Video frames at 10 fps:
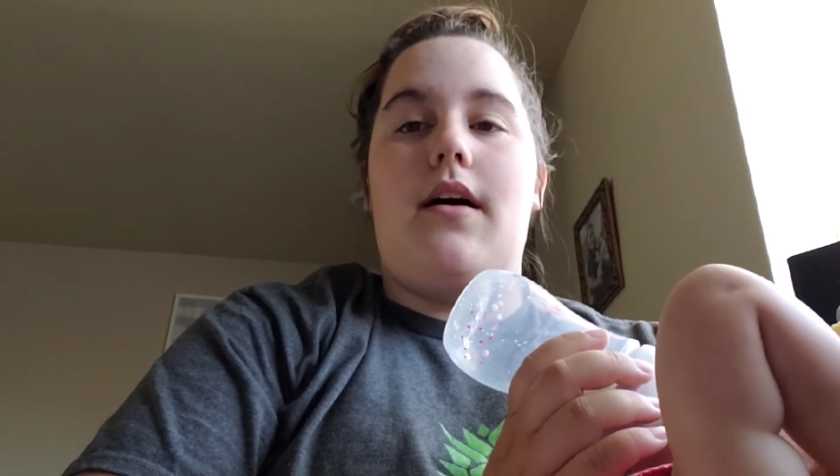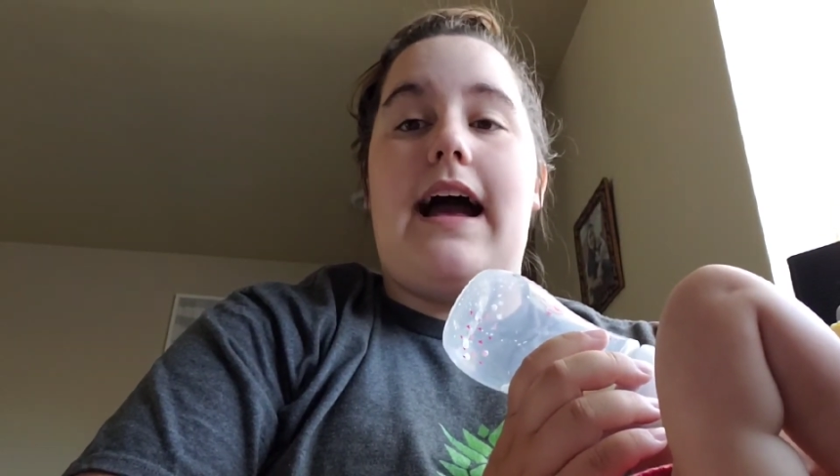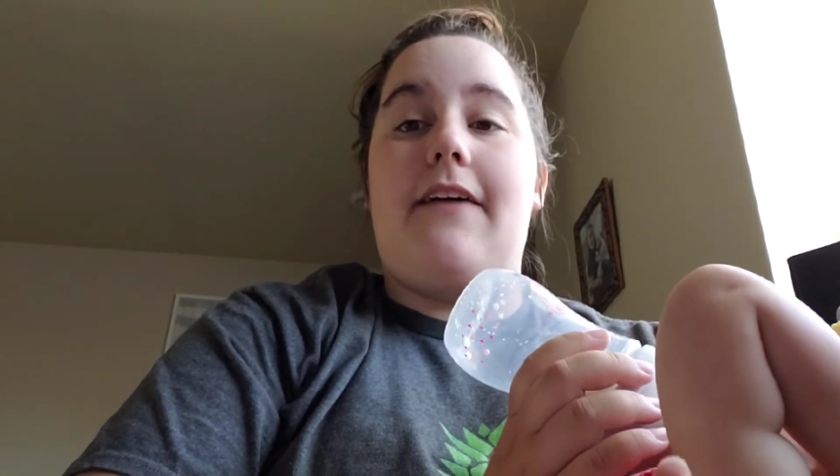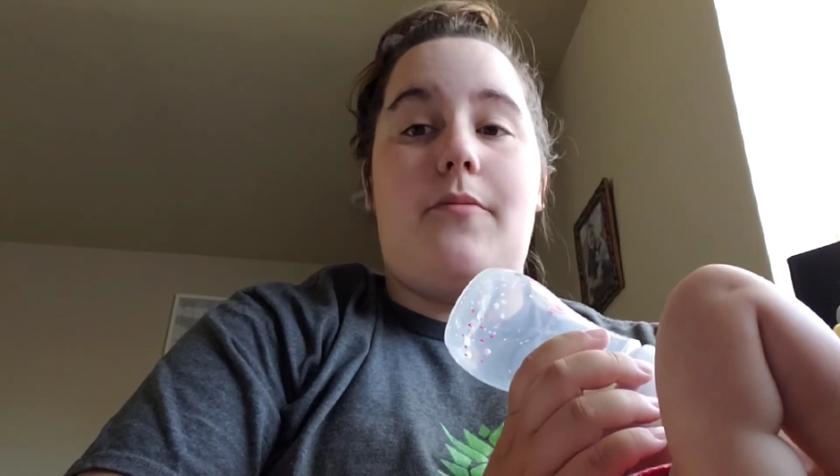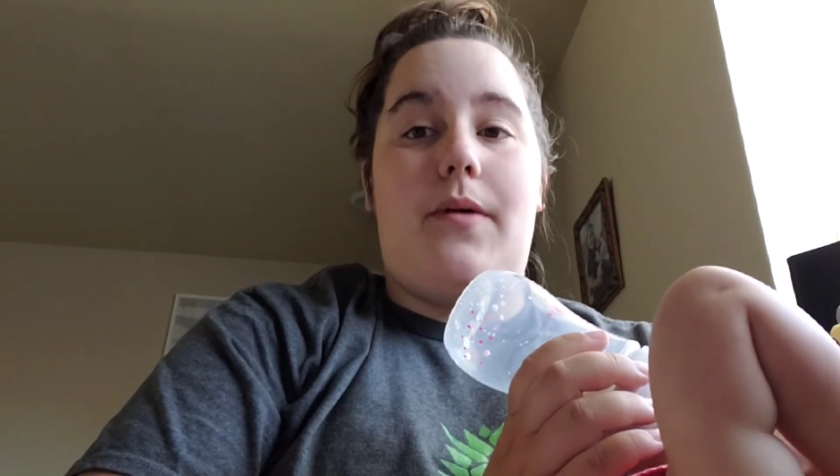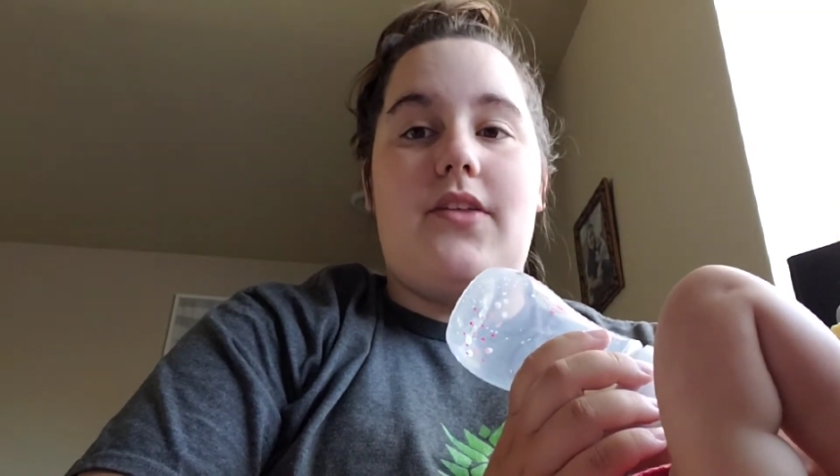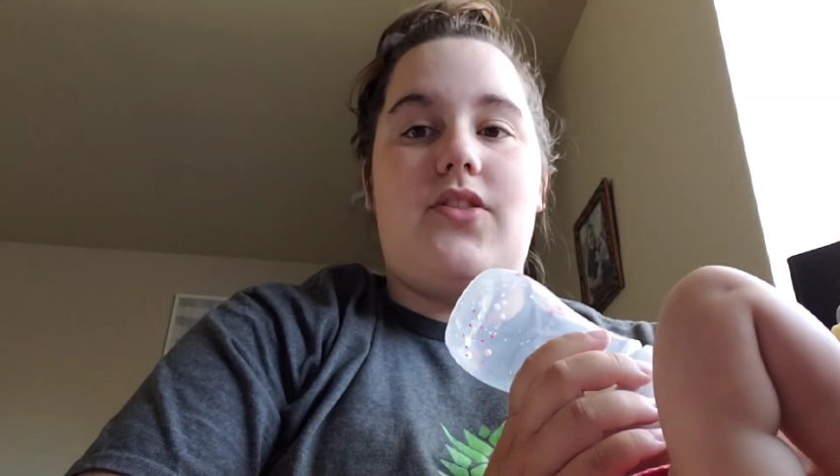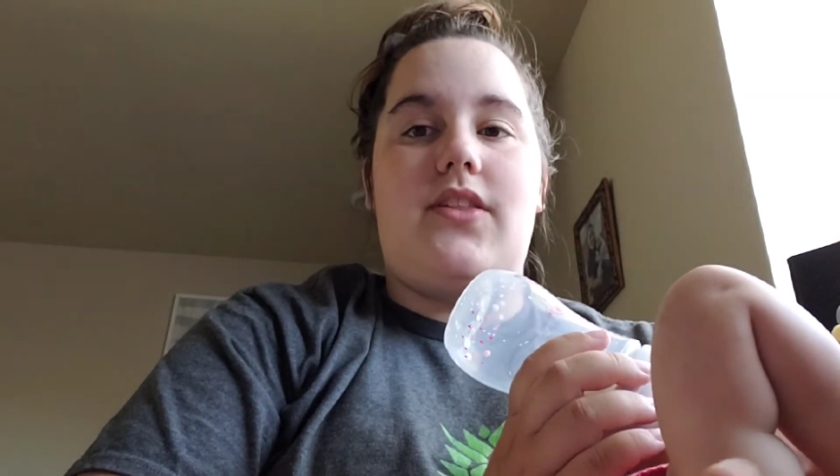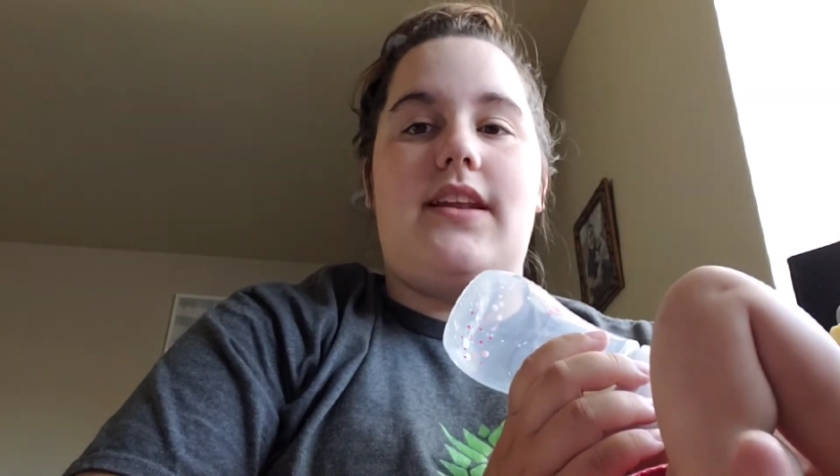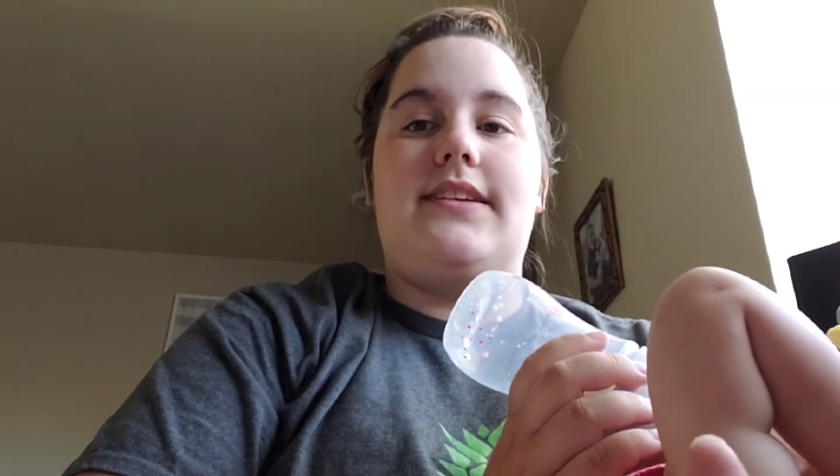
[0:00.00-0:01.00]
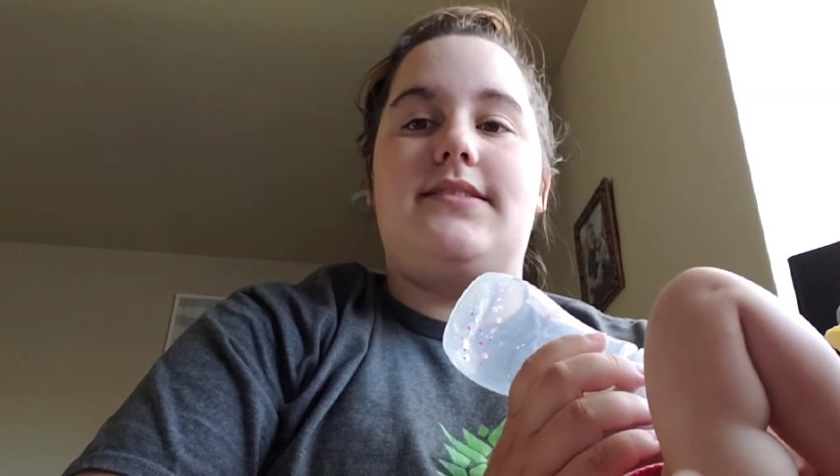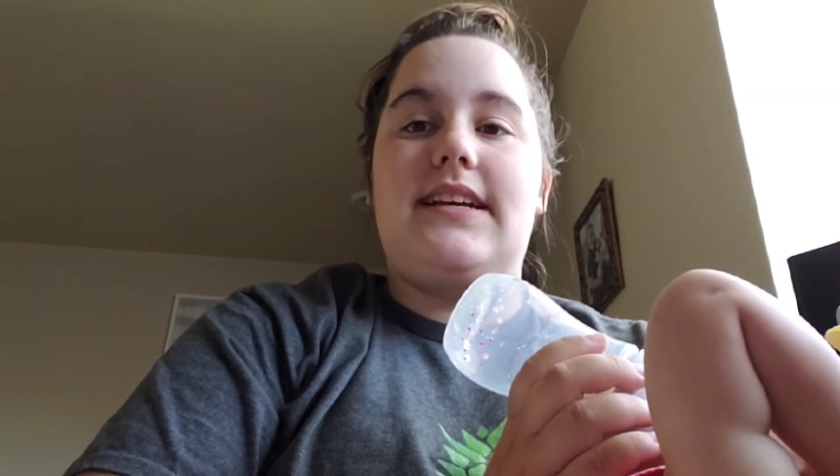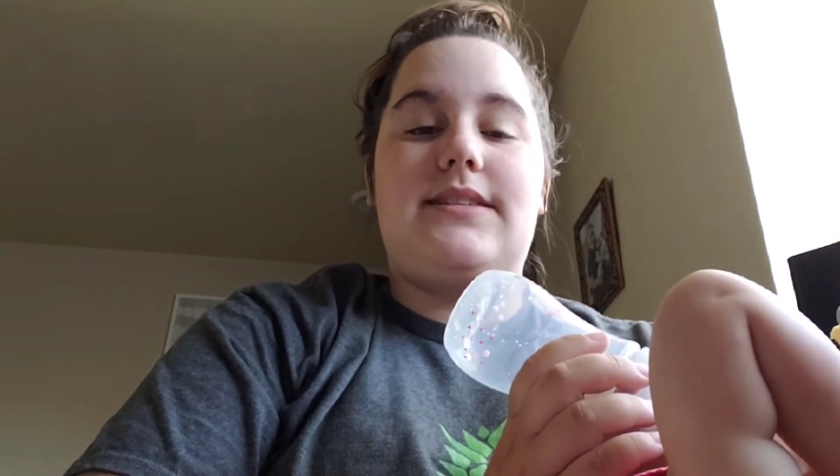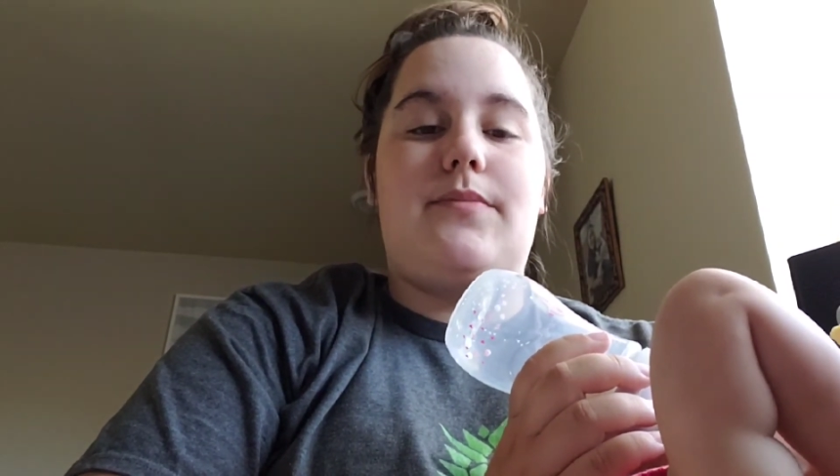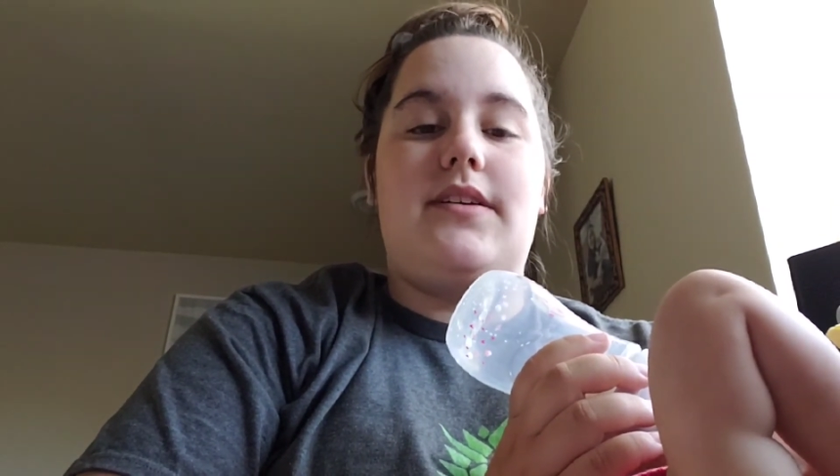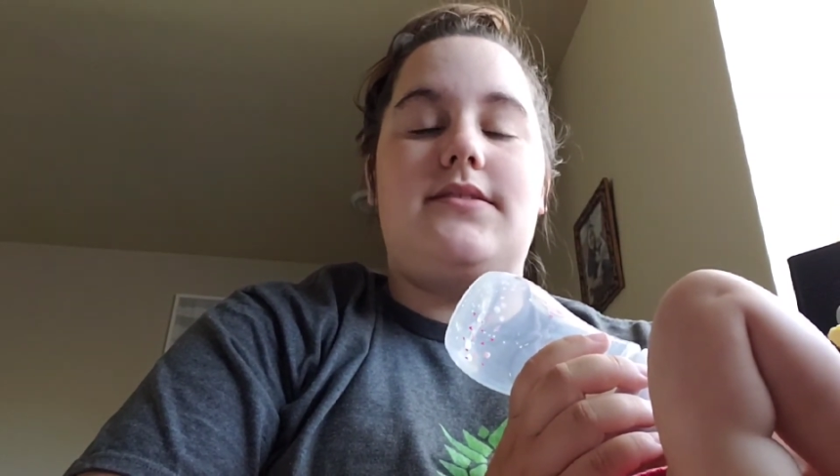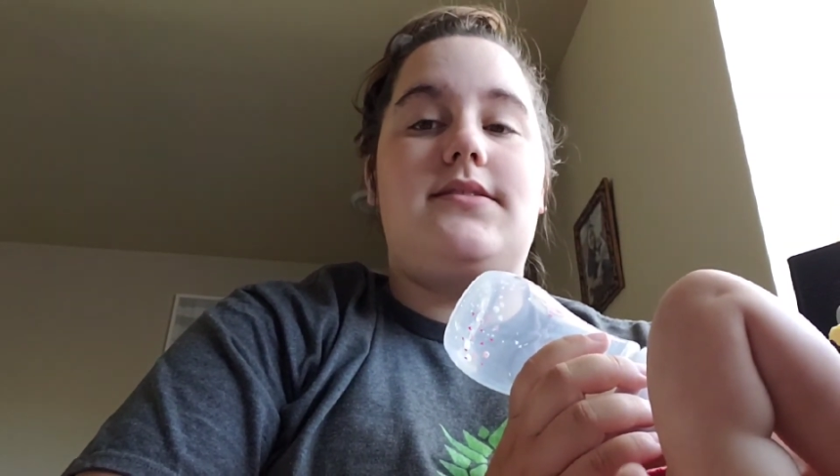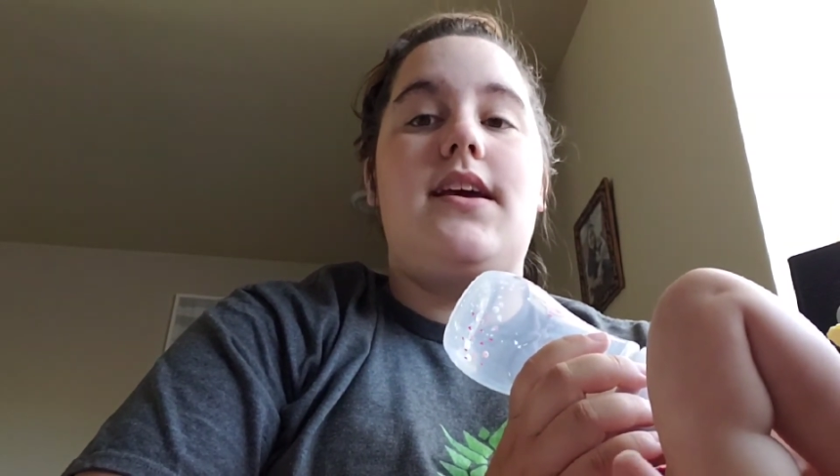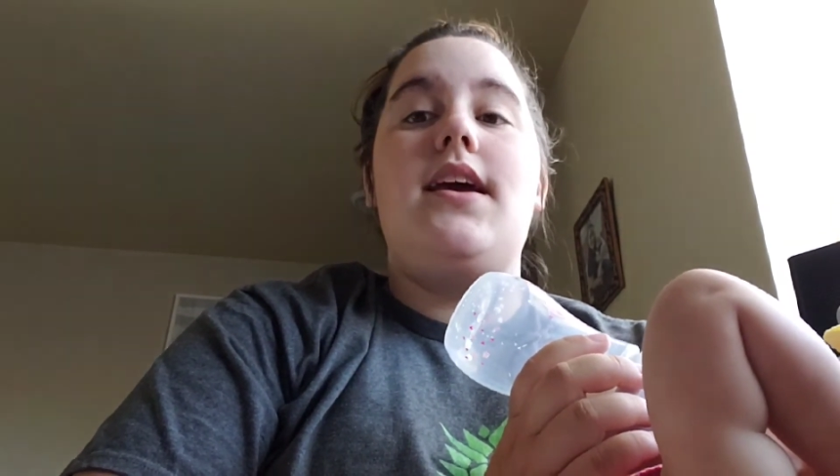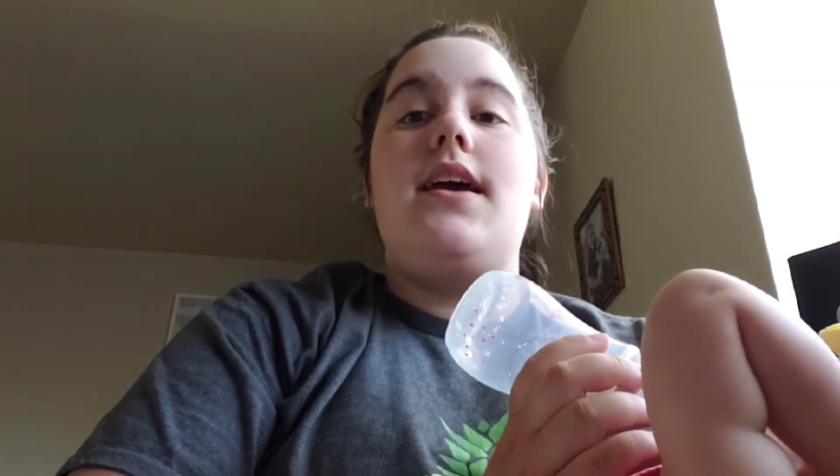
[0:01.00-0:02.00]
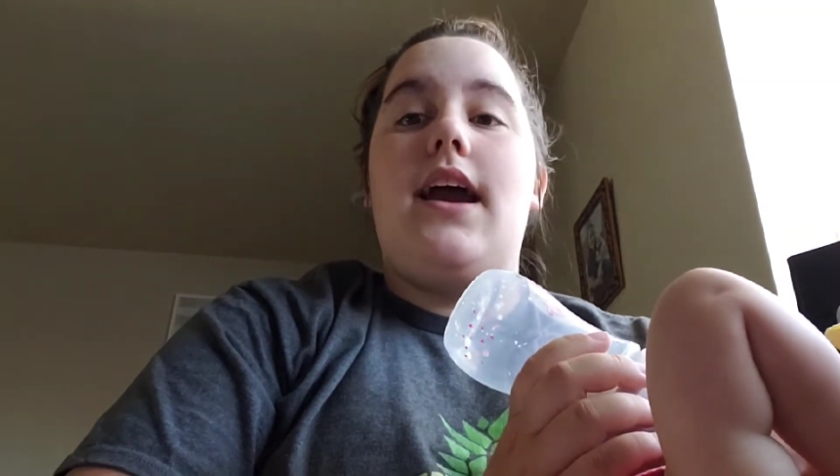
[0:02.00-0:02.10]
half a month, and then at 6 months